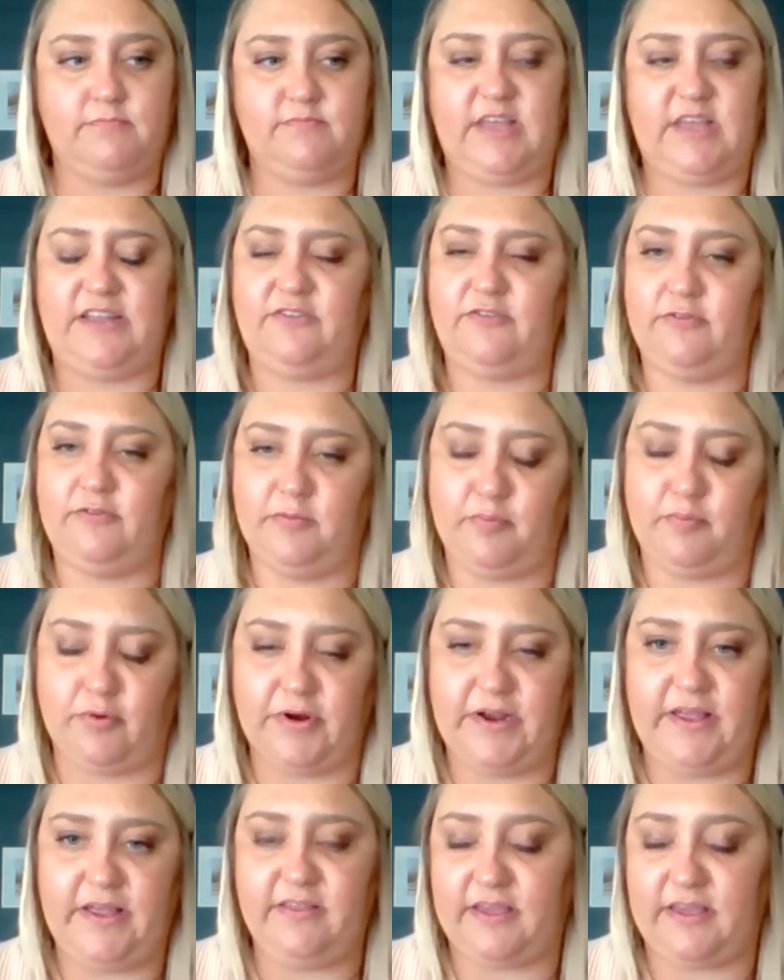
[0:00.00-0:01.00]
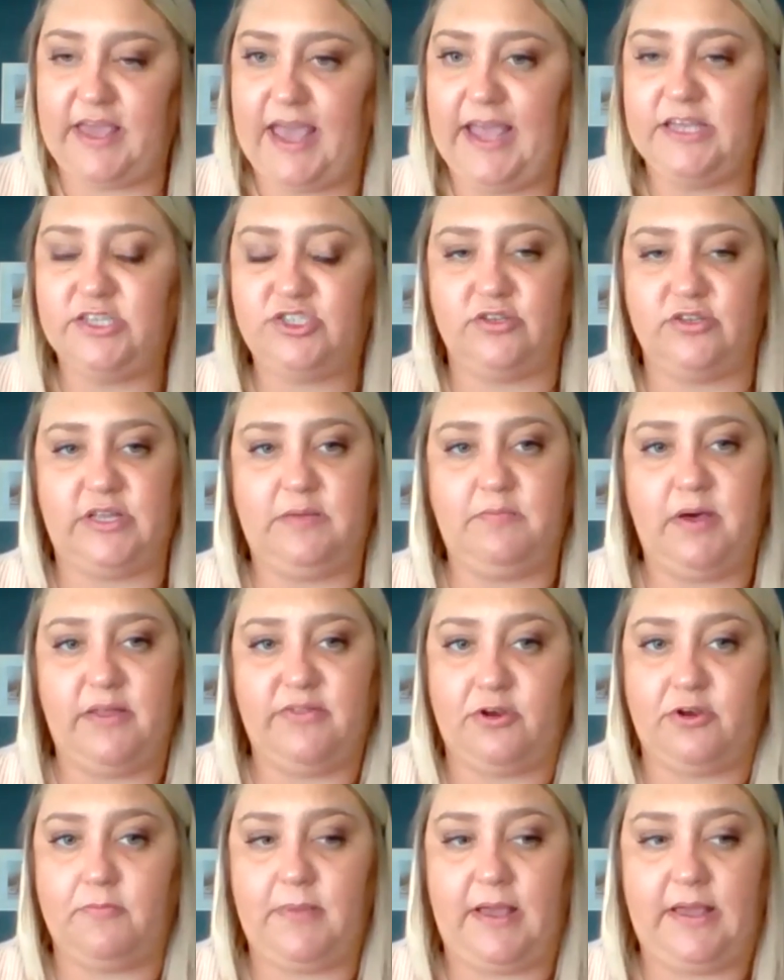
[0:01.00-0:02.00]
They do to breathe occasionally, but
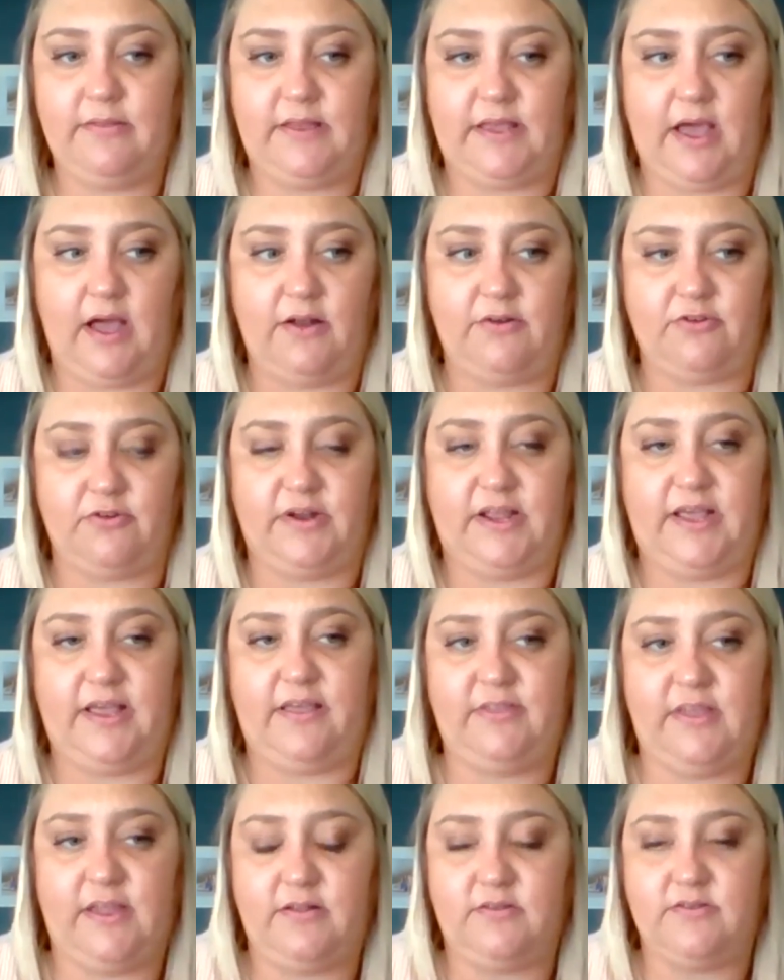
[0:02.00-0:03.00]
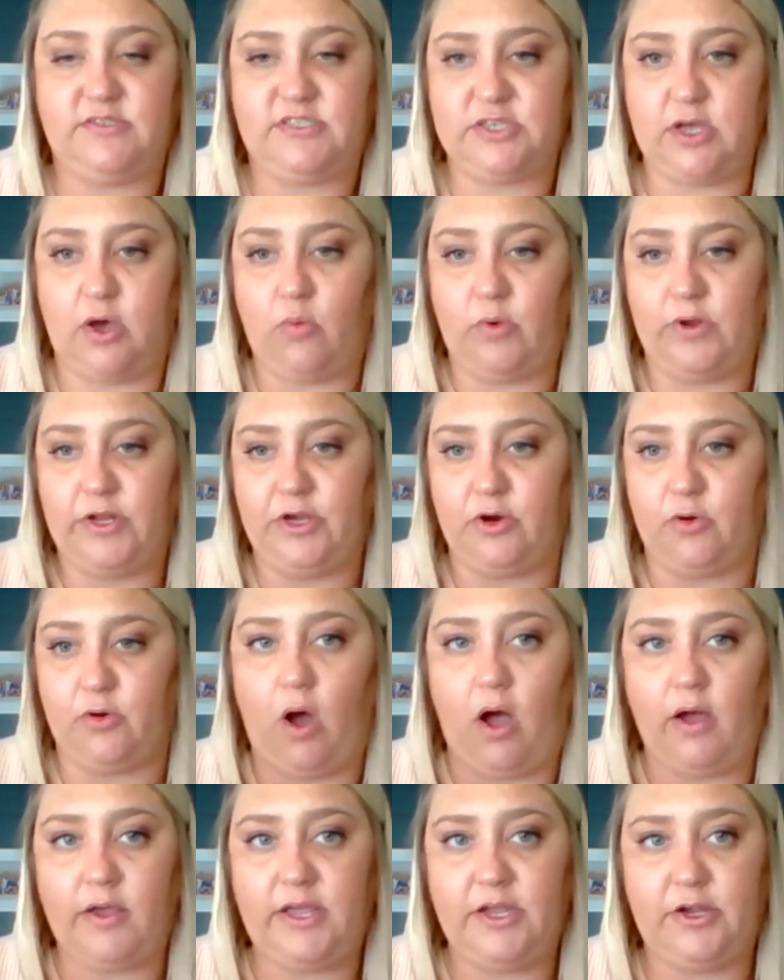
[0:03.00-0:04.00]
they're mainly underneath. And so when you're
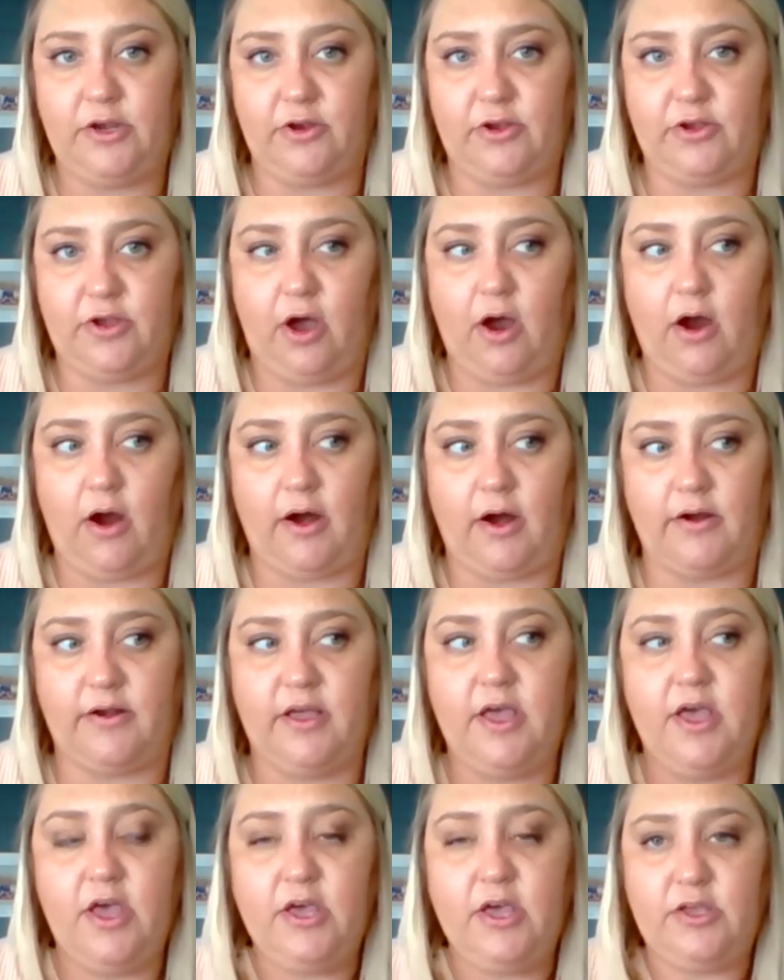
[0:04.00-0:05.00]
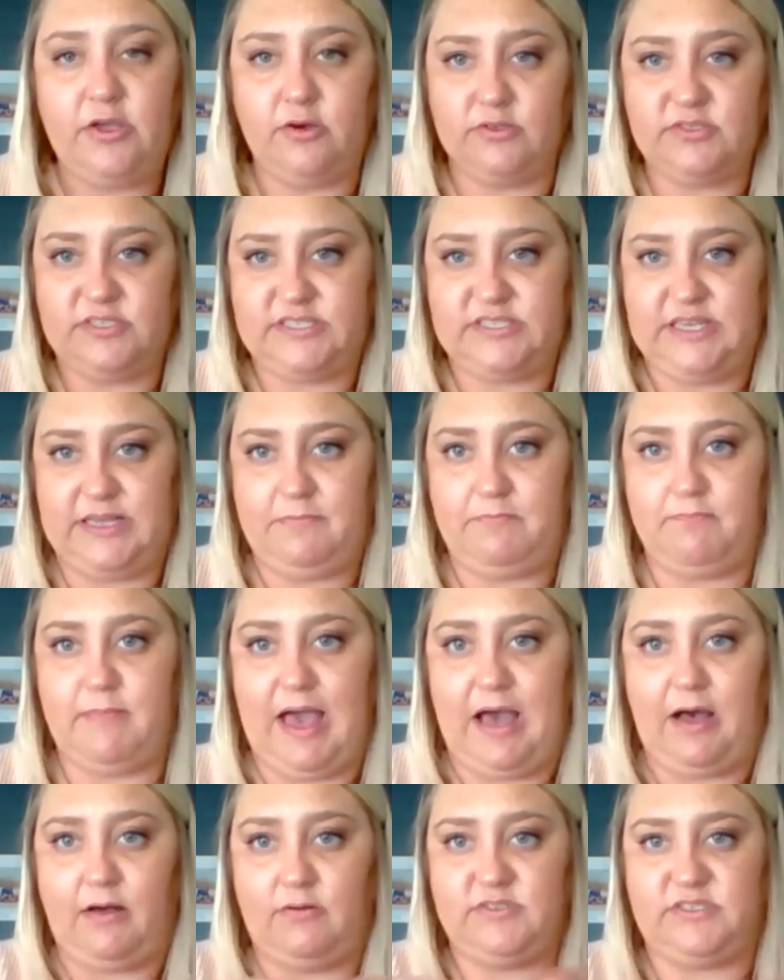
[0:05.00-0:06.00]
walking your yard, you'll see
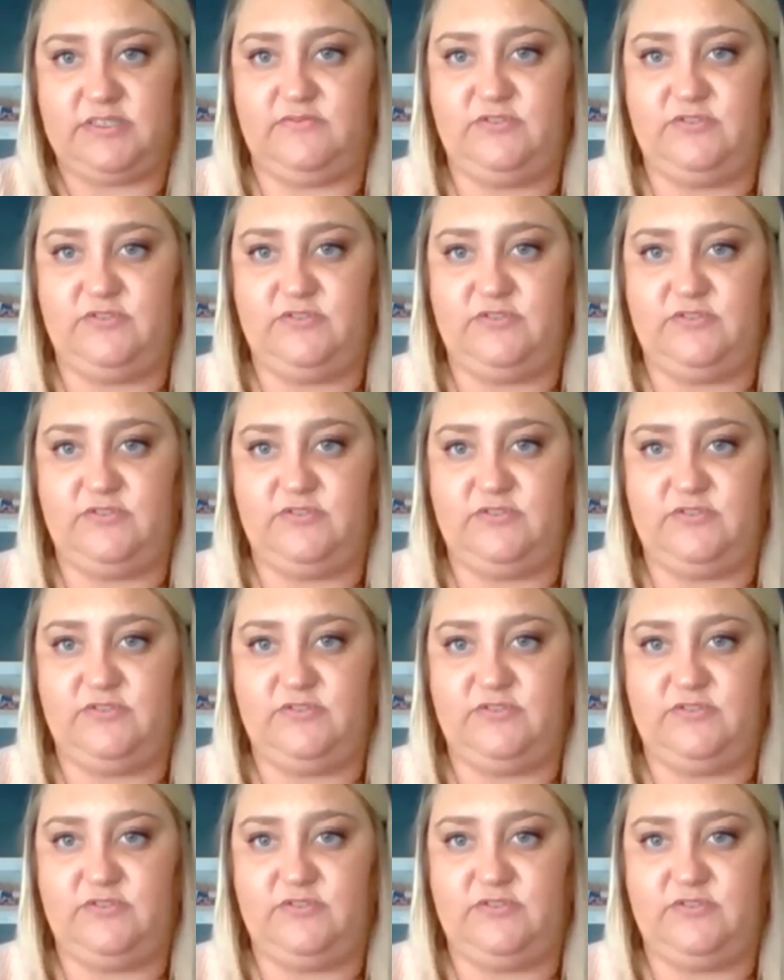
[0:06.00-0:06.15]
mounds